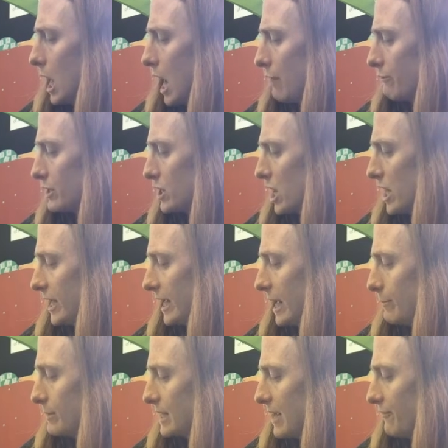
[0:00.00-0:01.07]
and returning
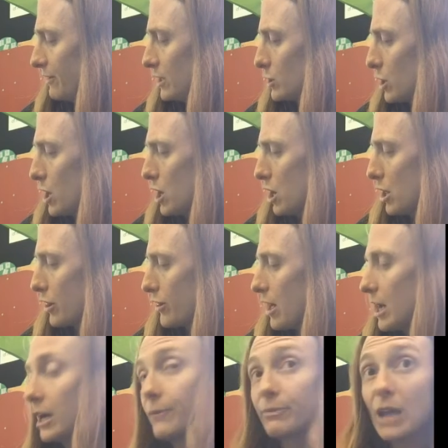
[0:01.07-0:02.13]
him safely to Earth.
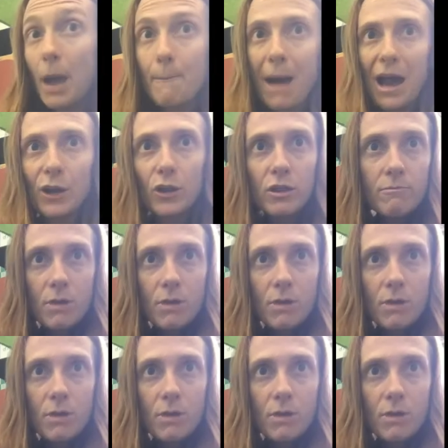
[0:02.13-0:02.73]
A man on the